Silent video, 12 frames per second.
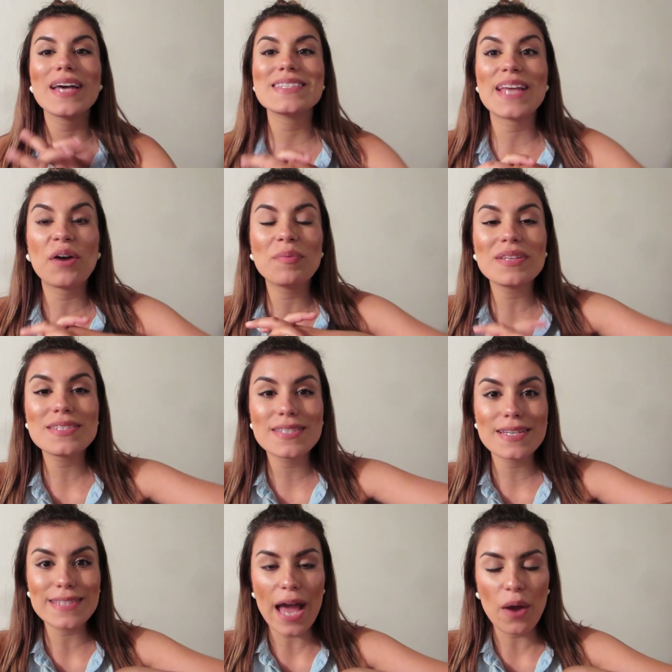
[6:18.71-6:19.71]
has now been
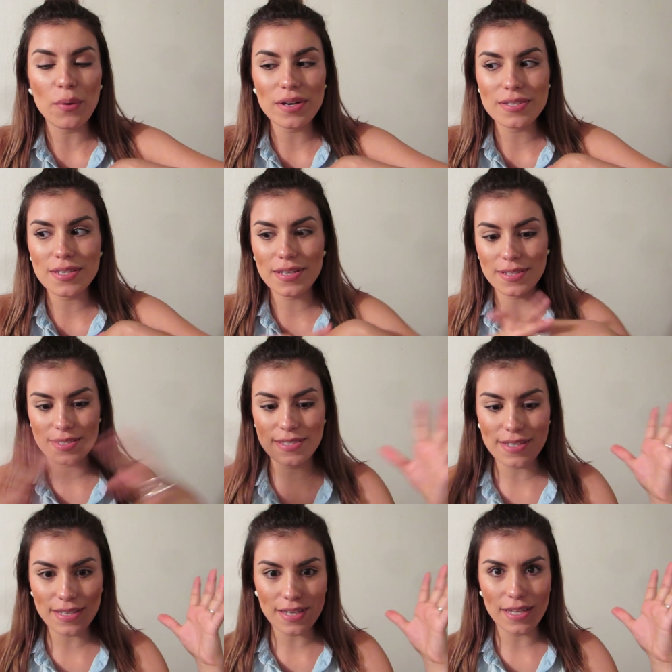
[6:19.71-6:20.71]
six hours since
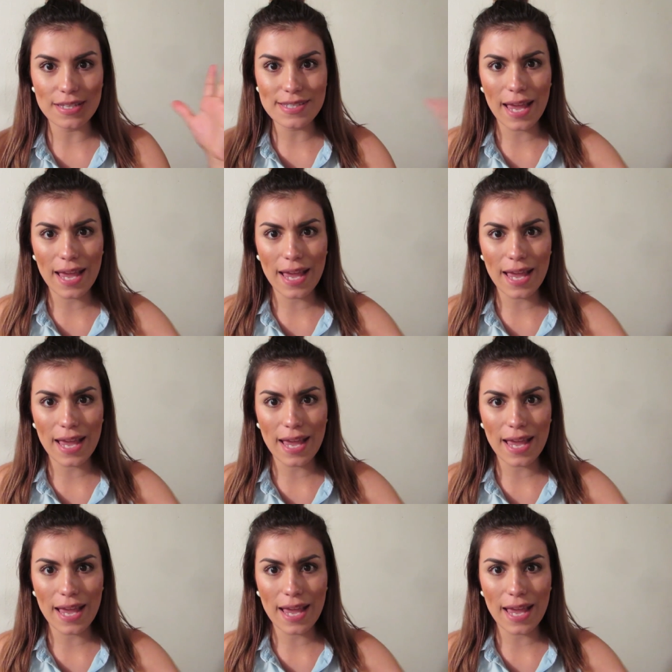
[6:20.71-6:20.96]
the